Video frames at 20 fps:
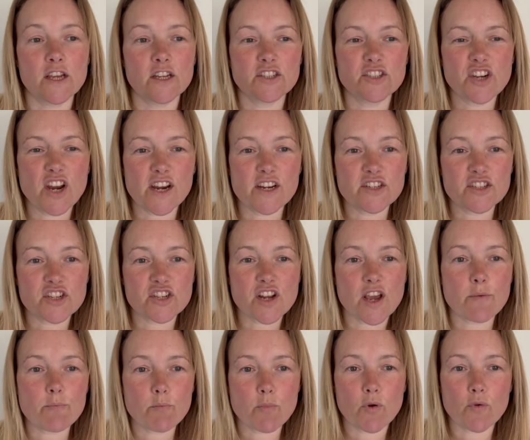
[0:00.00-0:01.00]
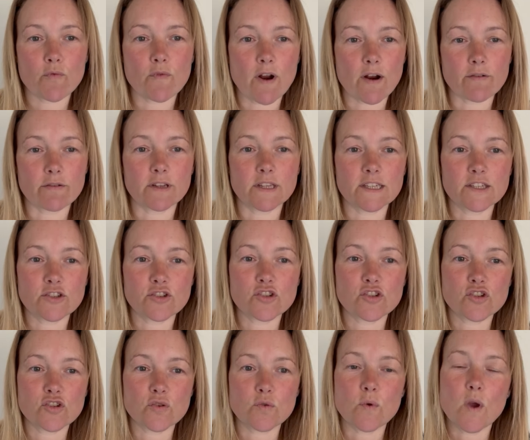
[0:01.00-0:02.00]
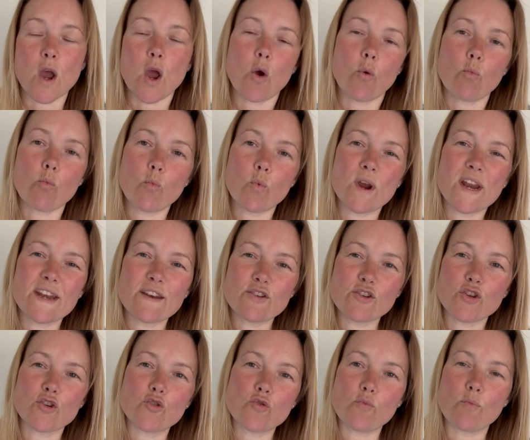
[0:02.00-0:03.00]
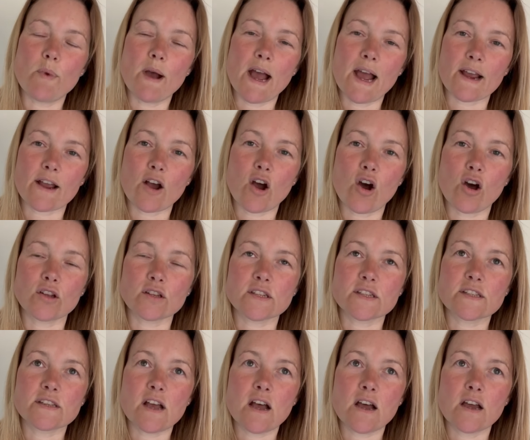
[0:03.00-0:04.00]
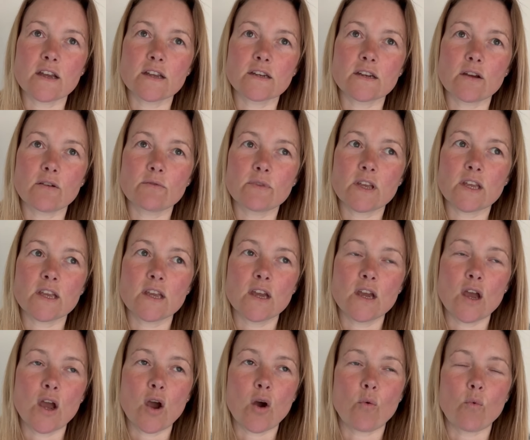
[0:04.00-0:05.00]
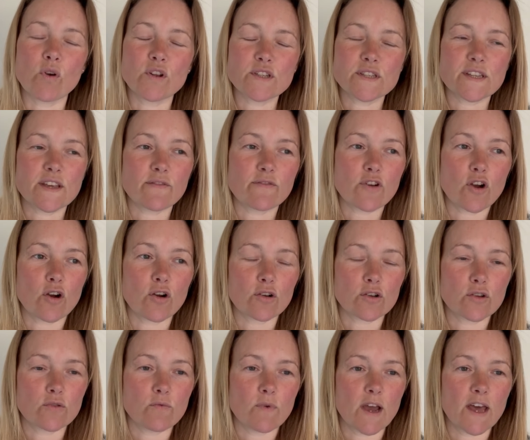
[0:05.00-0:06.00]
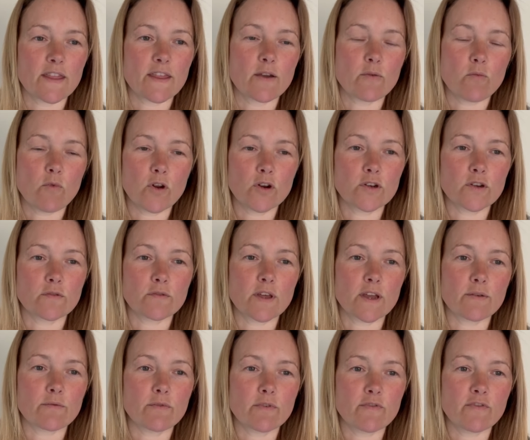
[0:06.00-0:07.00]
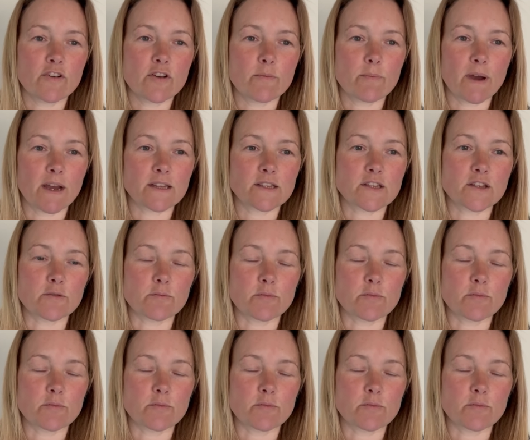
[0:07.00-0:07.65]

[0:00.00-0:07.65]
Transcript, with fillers: change temporarily just to win you back on the side. Only once they've got you where they want you, they revert back to the